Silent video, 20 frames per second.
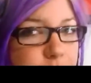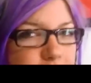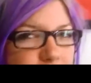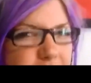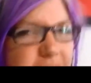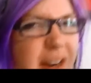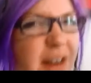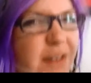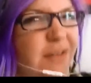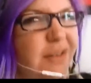
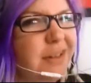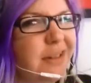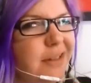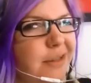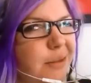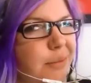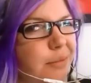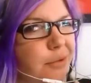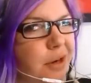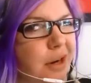work. Not really
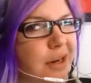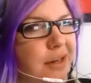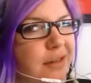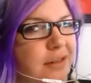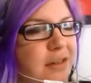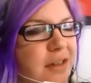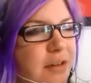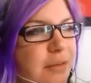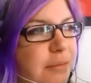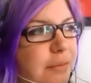
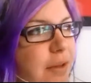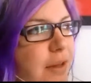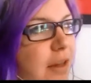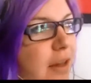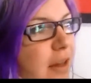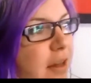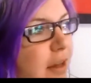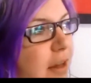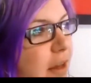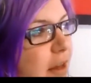surprised, though.
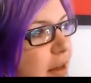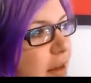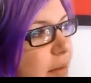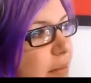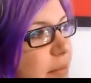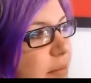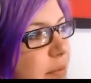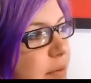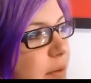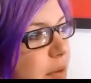
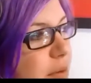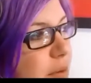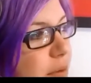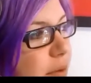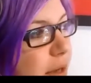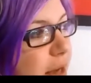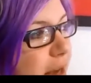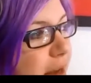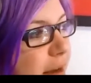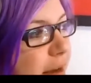
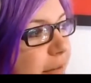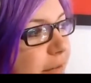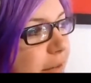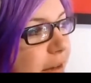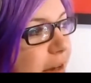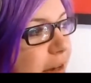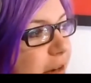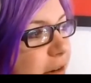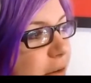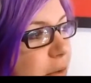I
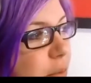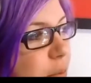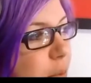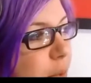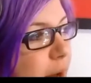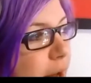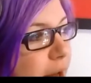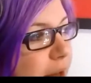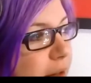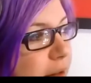figured
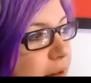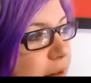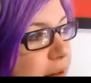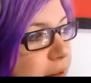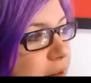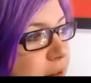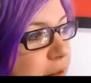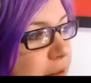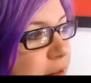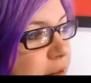while
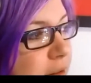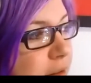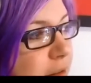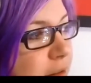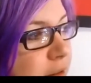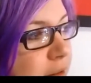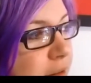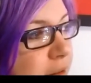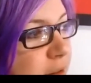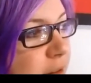
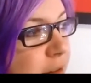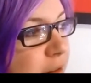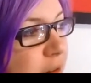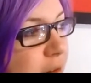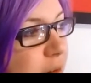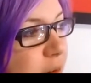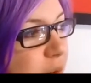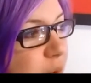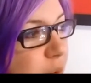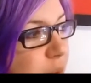
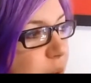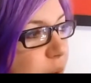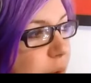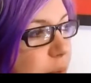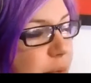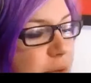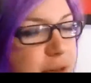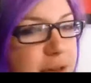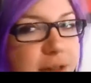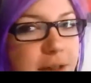we
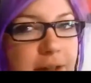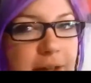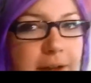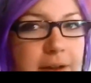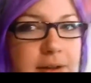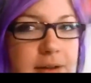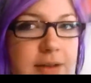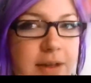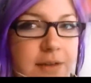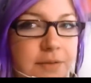were still out
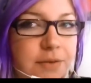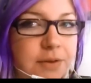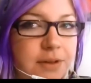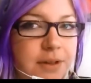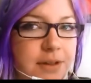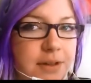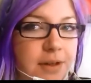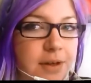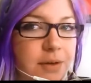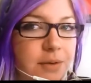in San
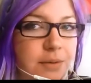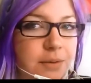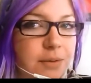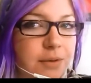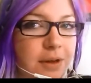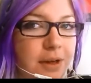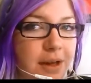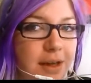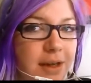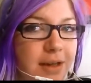Francisco
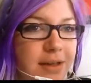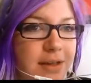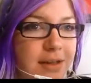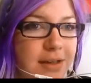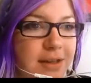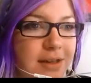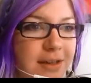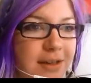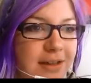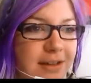and
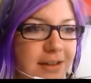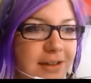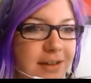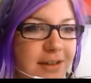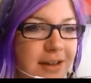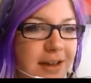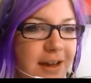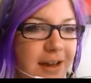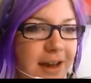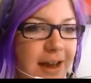
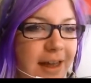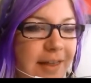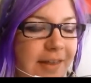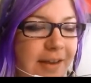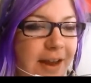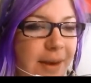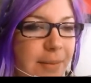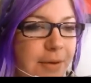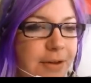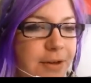I had
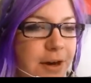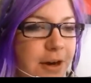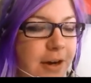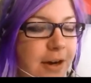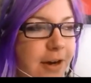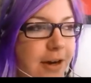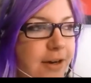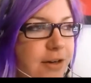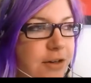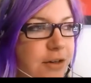the
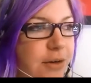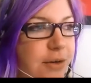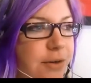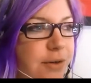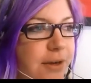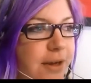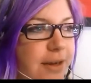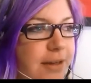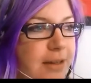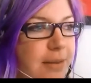opportunity to show you
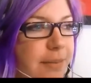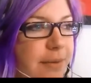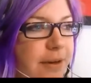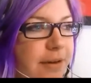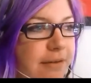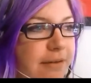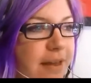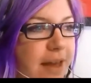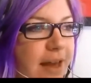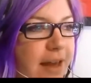guys a bit
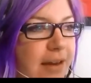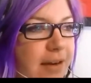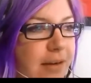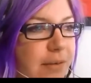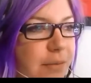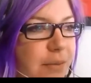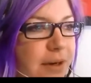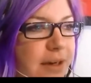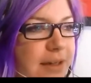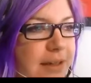of that
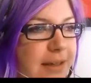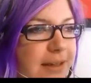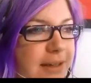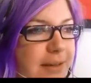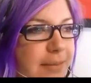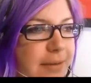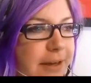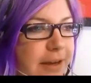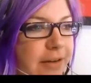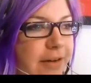and what it's like to
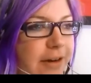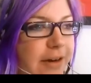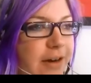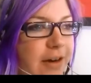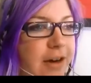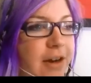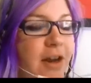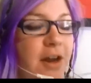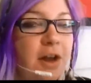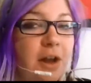be out here.
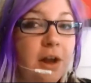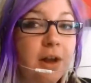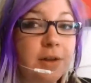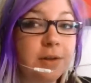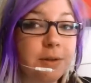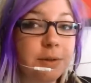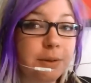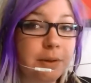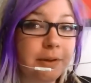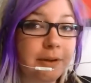
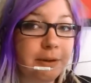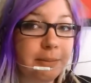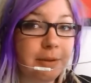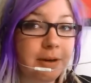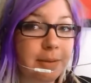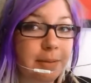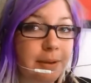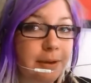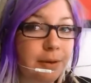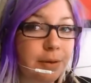Also a little bit
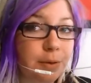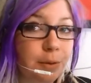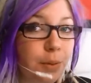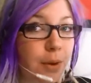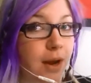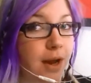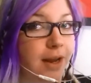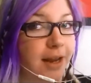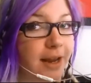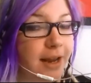about who
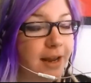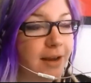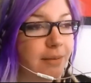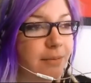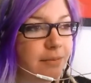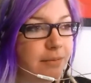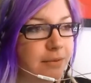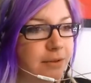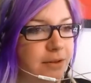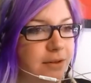I
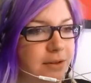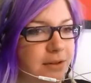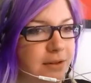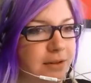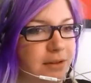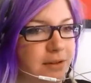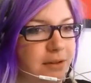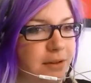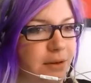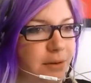am,
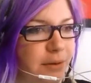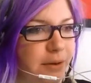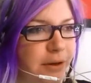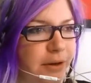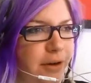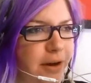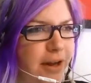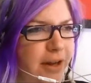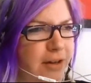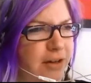just so
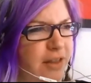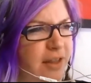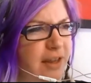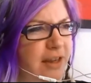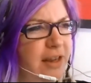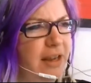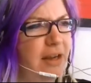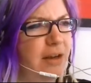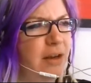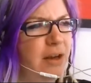you're not
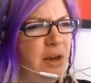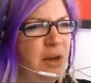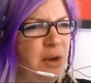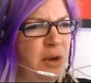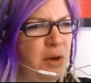thinking,